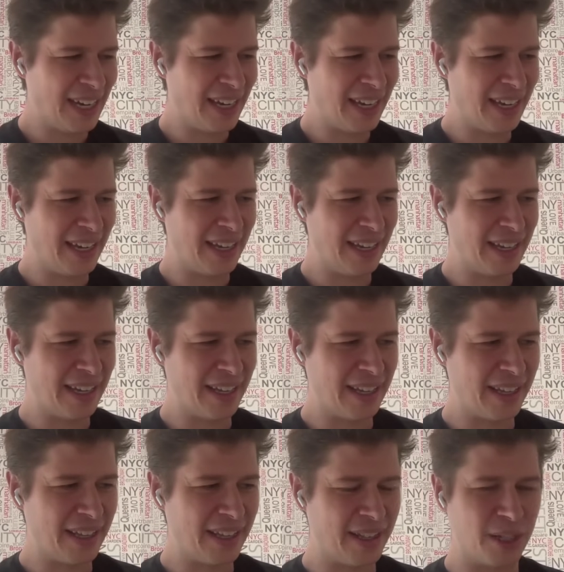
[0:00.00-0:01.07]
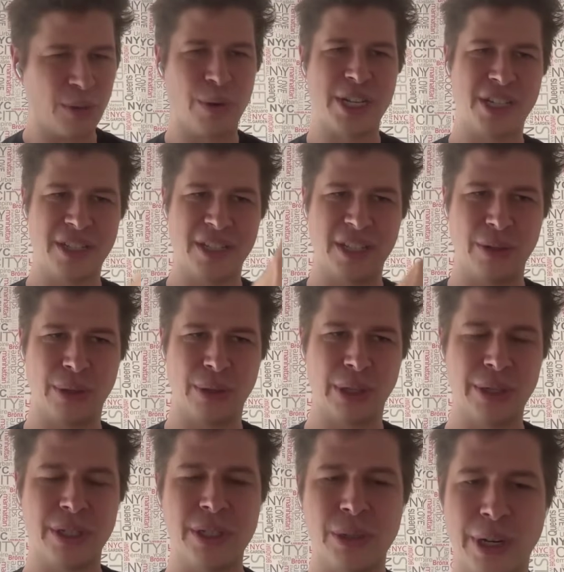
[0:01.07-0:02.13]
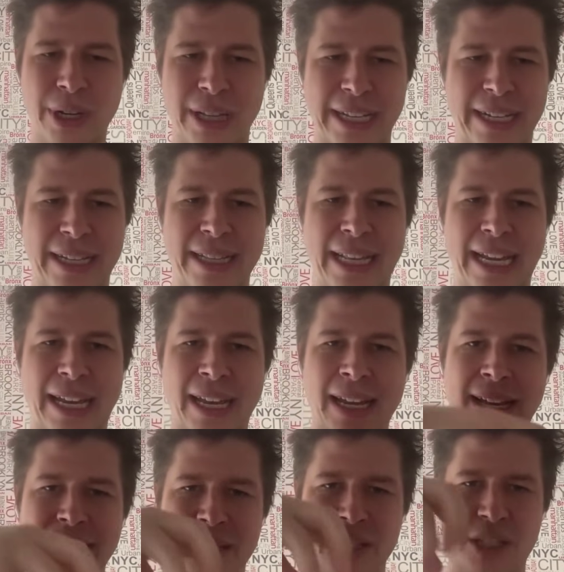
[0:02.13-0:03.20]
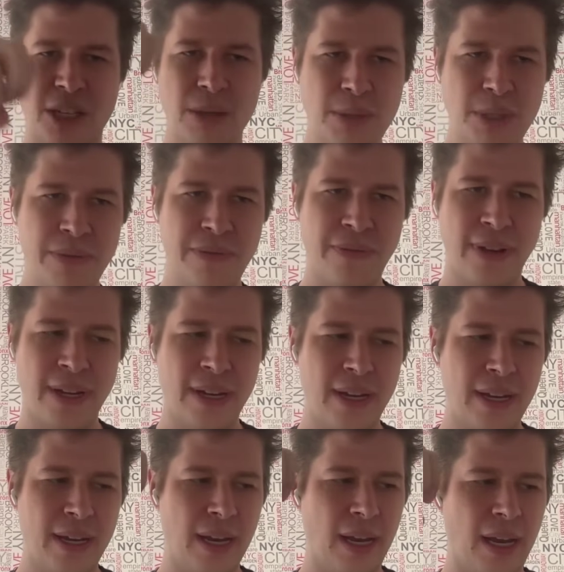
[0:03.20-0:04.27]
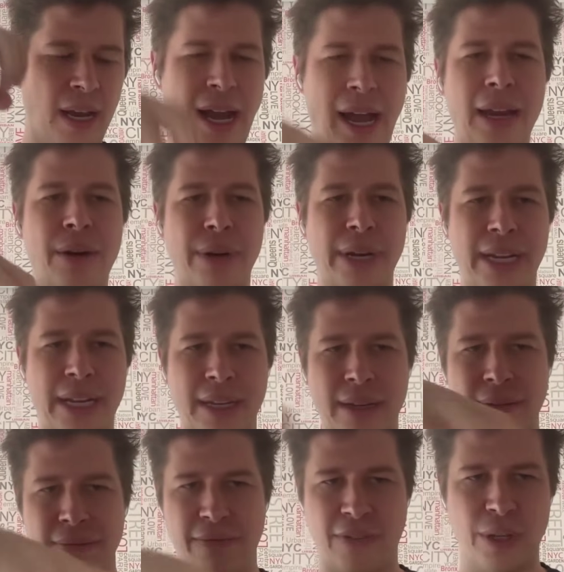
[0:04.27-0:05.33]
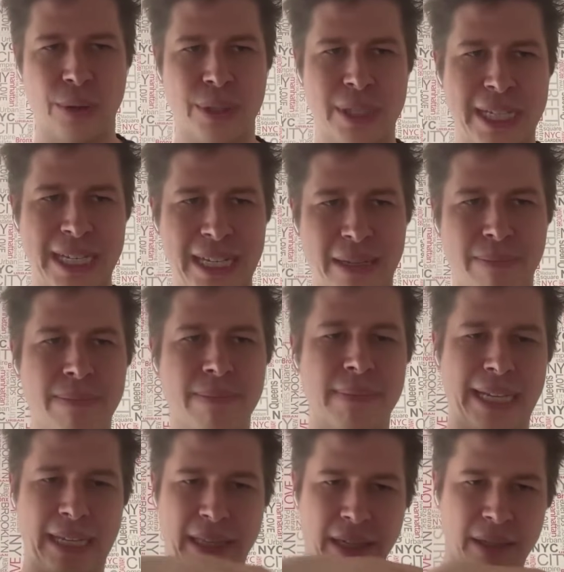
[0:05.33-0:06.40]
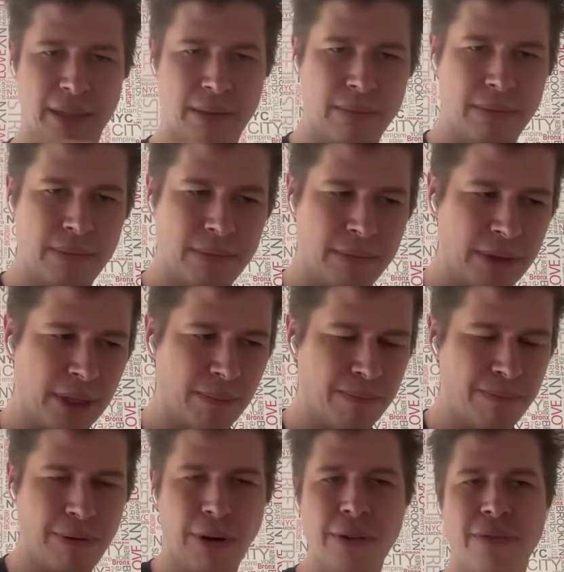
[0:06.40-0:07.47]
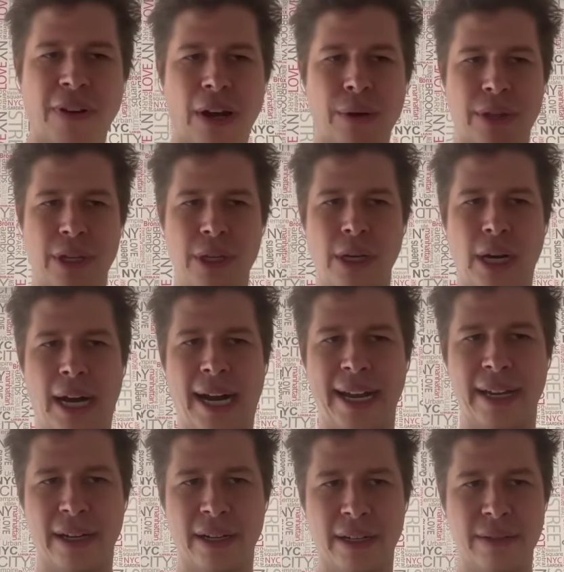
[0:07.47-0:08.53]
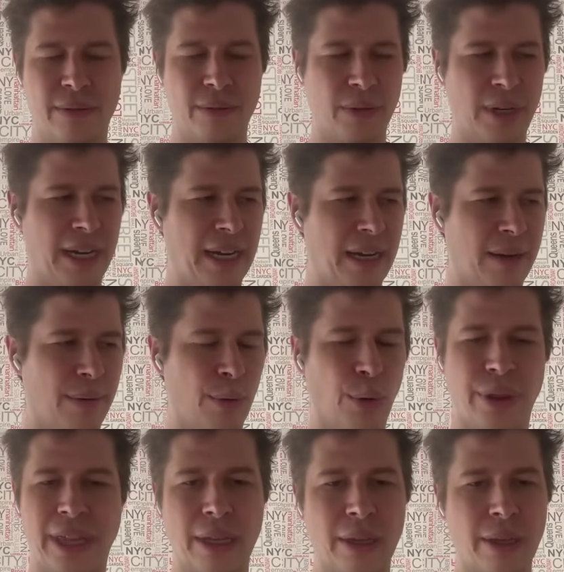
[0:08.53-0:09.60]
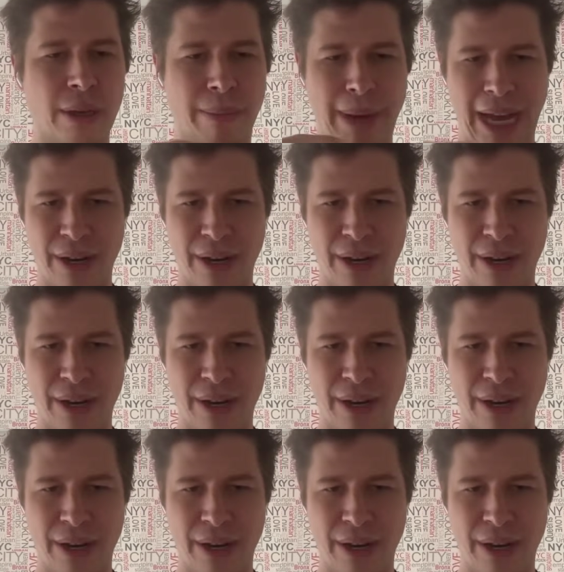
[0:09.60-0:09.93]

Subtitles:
uh, the question that you alluded to earlier, like in terms of hiring for your team, like the profile that you hire, or the